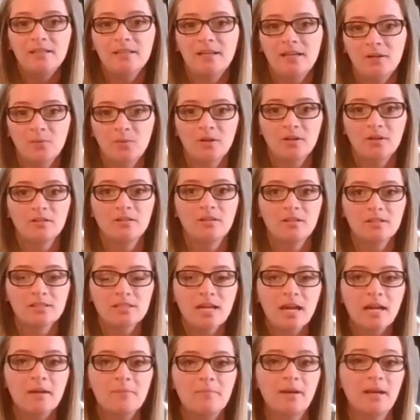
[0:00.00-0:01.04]
you got to work a long
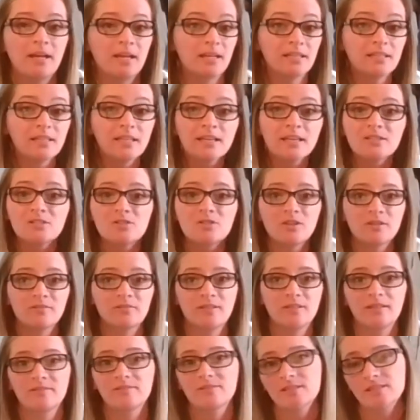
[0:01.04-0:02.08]
time at it. Yes, you have
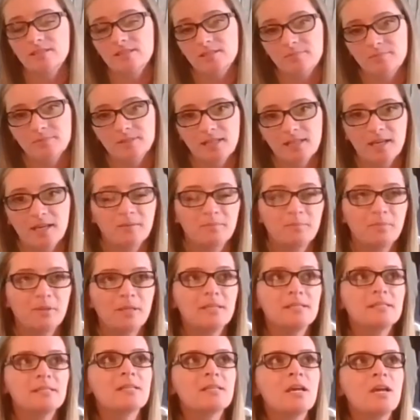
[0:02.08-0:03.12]
to have systems set in
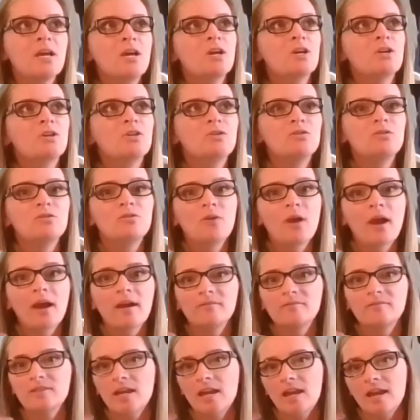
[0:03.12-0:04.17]
place. You'd
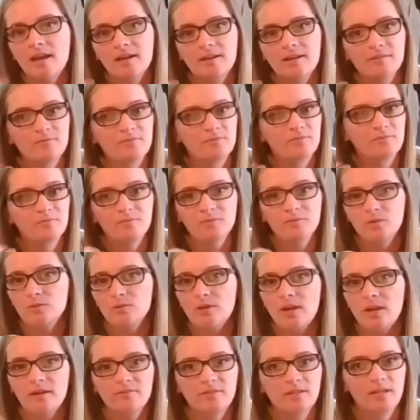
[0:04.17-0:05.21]
have to have
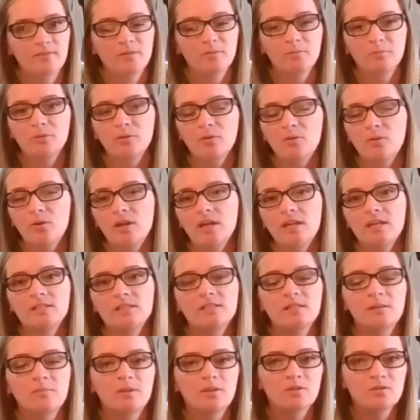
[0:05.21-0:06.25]

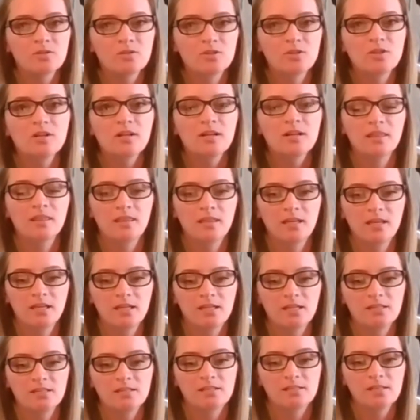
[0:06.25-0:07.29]
employees. I mean, there's certain
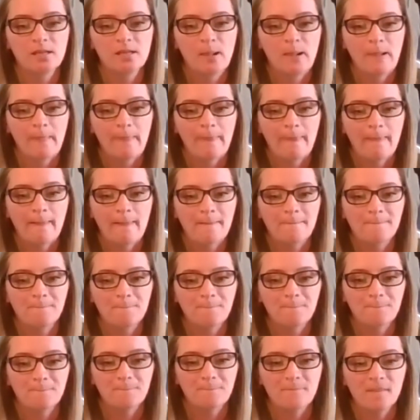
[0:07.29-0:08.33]
things,
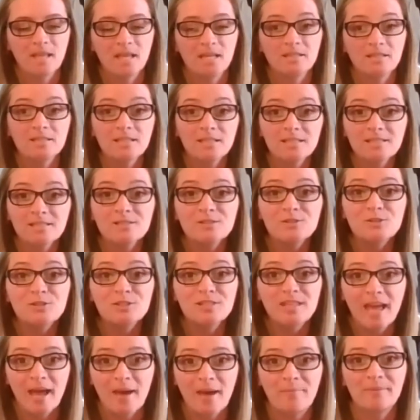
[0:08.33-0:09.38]
it doesn't
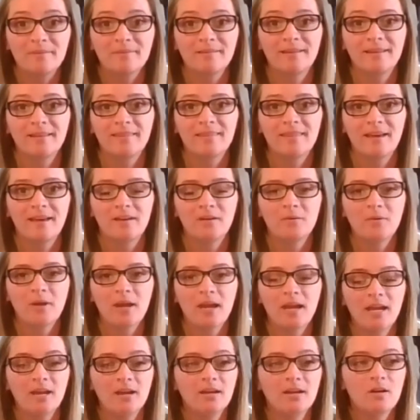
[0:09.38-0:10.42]
just happen like that,
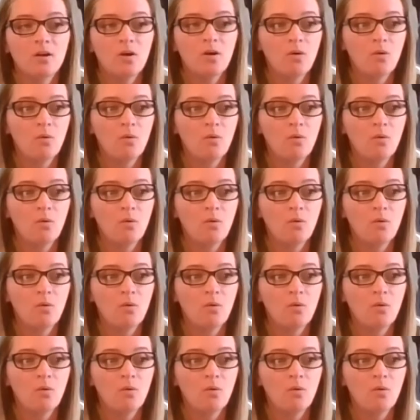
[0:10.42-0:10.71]
okay?